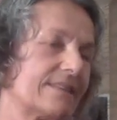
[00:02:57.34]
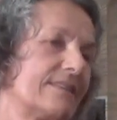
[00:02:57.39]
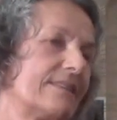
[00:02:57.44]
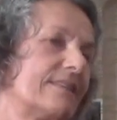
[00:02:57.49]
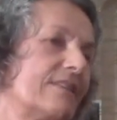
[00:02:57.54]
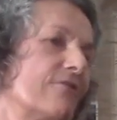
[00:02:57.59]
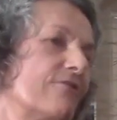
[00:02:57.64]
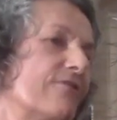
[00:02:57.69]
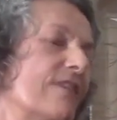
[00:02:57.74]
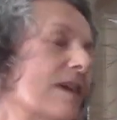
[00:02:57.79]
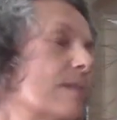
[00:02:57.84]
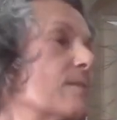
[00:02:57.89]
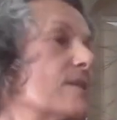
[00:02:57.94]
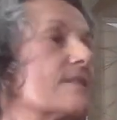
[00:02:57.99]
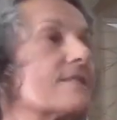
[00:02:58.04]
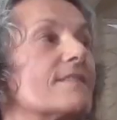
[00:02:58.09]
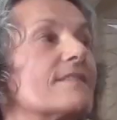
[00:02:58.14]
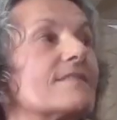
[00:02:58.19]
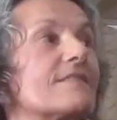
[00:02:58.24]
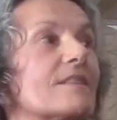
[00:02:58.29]
the family
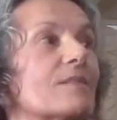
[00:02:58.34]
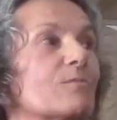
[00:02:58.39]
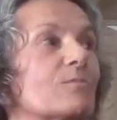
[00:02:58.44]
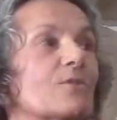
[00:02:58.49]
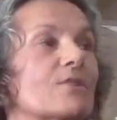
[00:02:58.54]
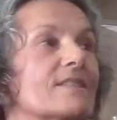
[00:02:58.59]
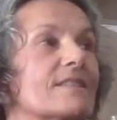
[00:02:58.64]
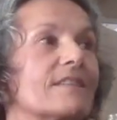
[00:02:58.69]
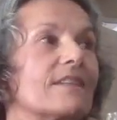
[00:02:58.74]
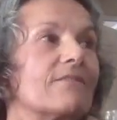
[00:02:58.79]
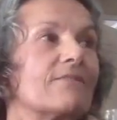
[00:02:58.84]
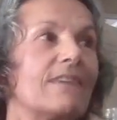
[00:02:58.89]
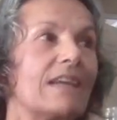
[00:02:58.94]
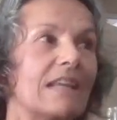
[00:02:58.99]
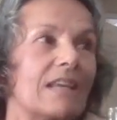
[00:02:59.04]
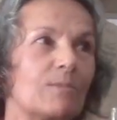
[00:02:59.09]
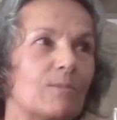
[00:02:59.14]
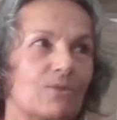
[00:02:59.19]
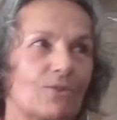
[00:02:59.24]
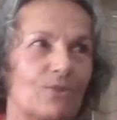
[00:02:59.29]
system wasn't
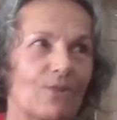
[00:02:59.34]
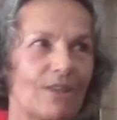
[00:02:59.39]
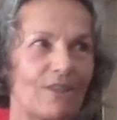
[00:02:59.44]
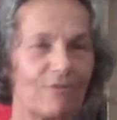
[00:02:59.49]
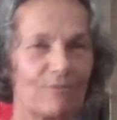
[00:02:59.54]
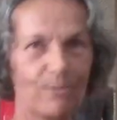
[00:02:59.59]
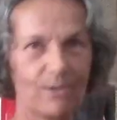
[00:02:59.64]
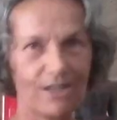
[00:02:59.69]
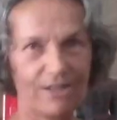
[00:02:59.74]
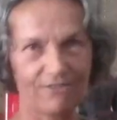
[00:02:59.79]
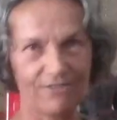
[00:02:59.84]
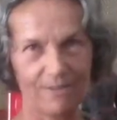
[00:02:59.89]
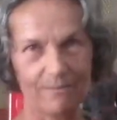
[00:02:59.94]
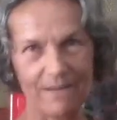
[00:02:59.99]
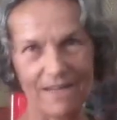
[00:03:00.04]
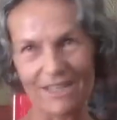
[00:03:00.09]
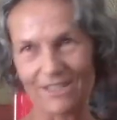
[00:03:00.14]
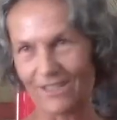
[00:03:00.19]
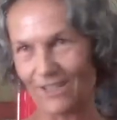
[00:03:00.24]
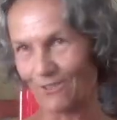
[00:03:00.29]
available to give more
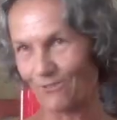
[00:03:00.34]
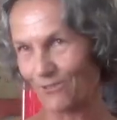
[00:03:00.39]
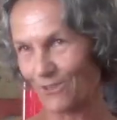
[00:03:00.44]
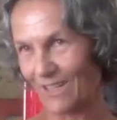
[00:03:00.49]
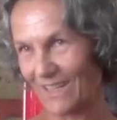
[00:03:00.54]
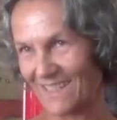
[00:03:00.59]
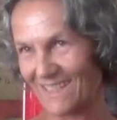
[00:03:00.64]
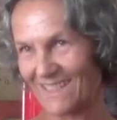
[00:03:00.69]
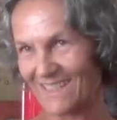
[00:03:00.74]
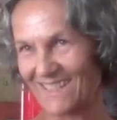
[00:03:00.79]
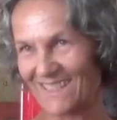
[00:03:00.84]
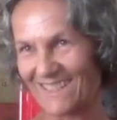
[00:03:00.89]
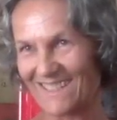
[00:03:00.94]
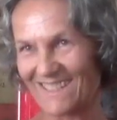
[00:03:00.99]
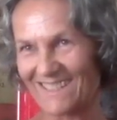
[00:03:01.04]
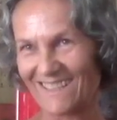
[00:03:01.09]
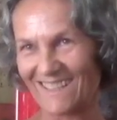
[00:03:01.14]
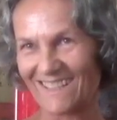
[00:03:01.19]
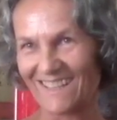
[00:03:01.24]
information, for instance.